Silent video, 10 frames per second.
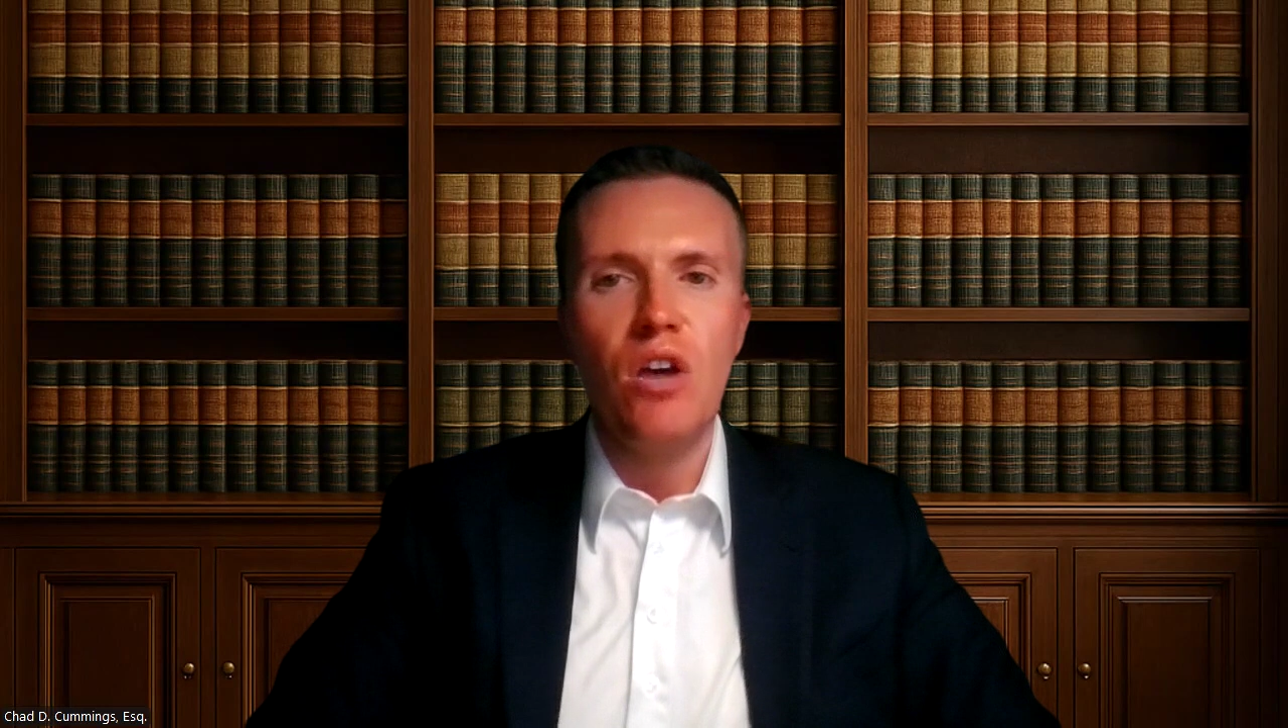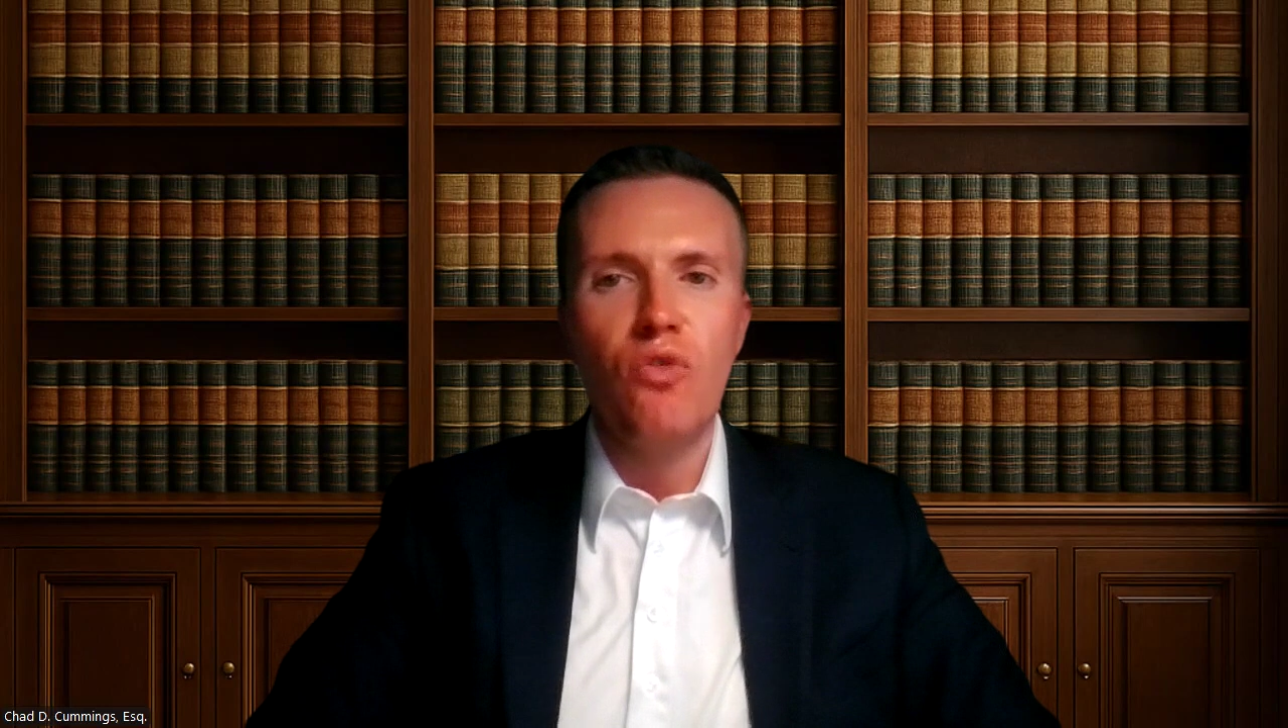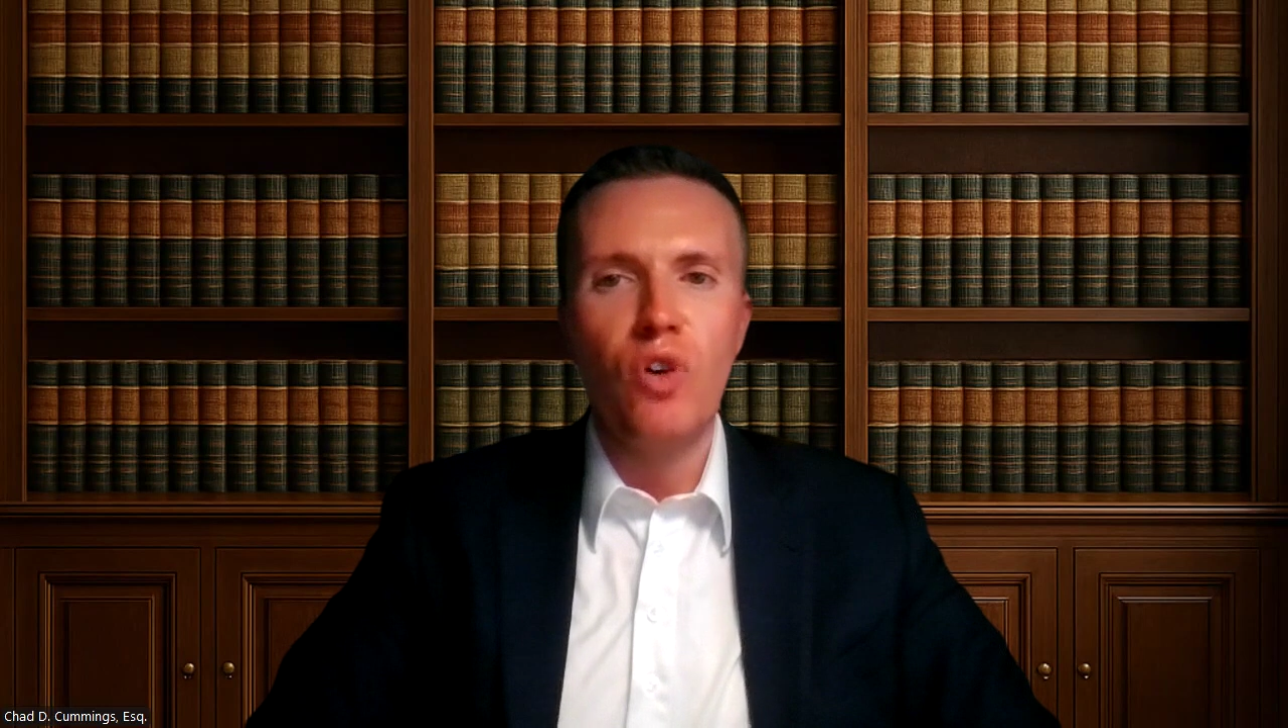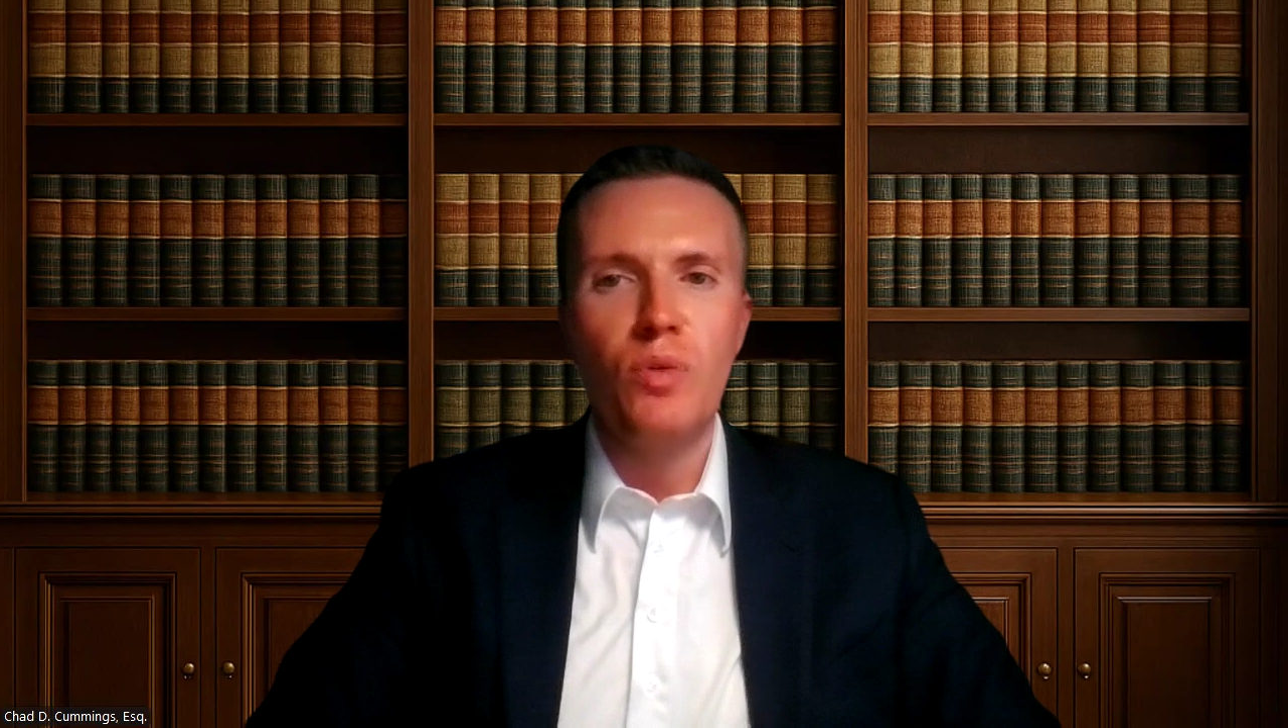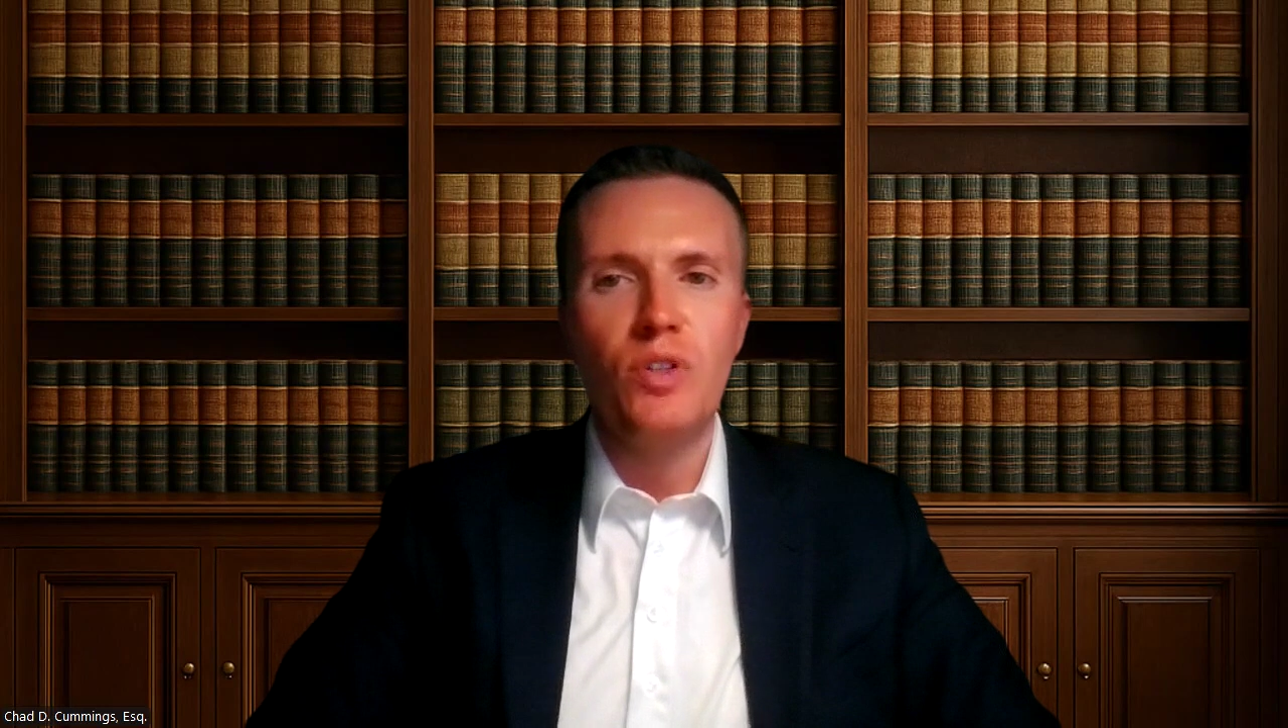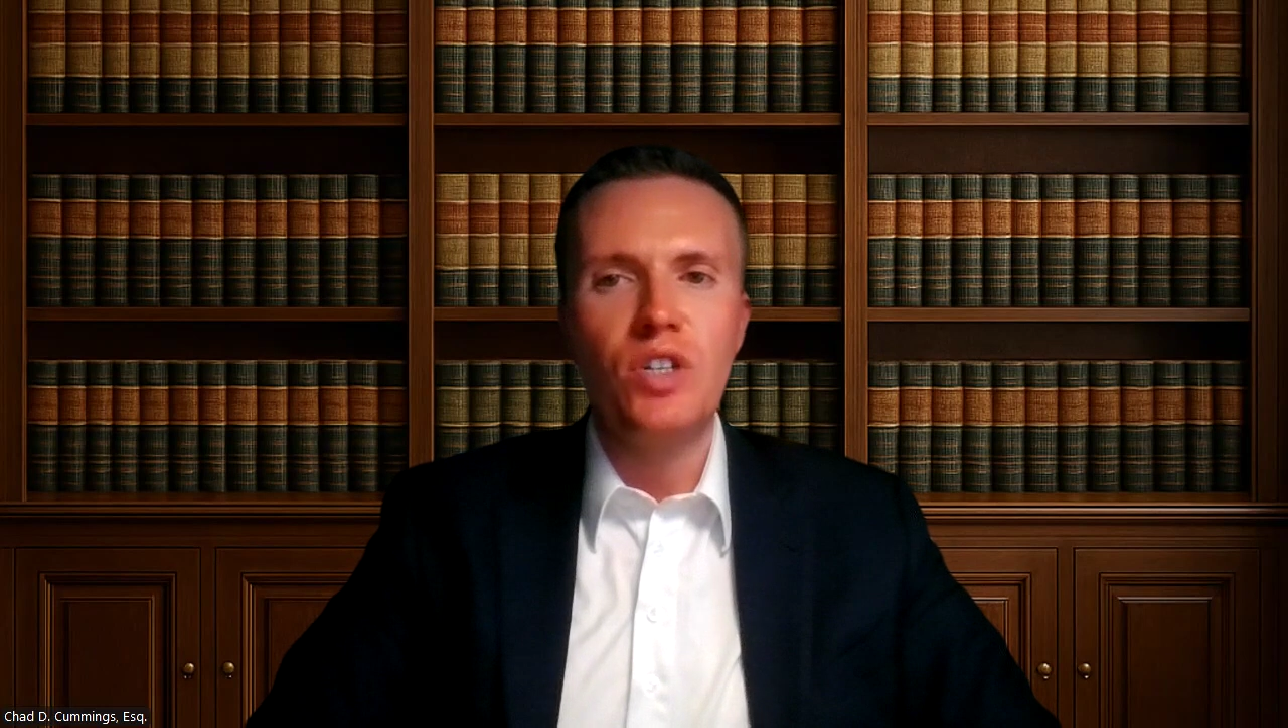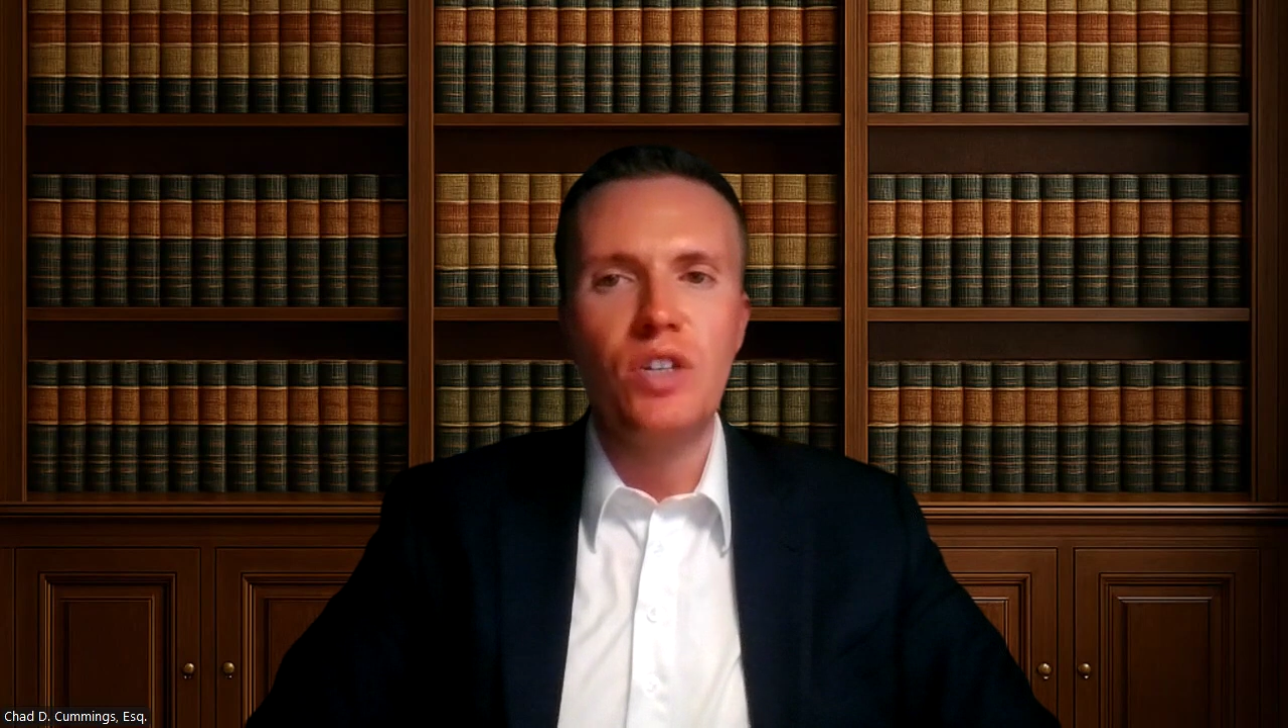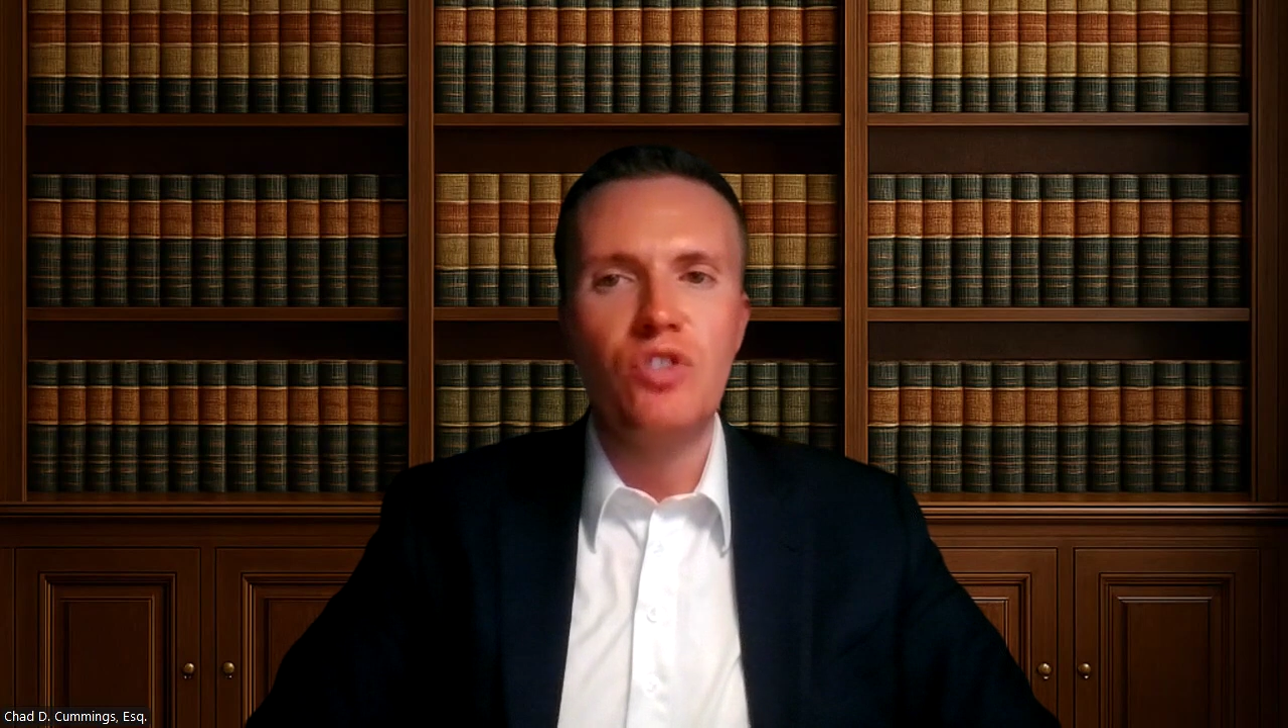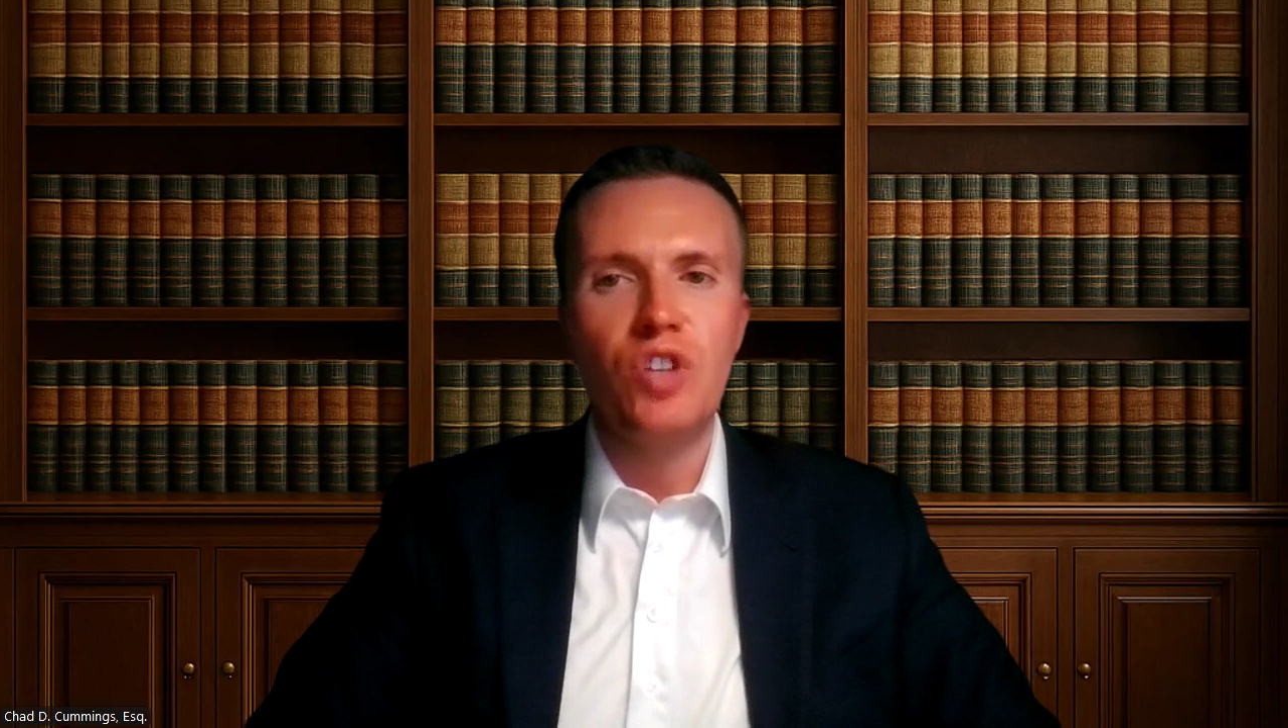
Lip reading: frequency of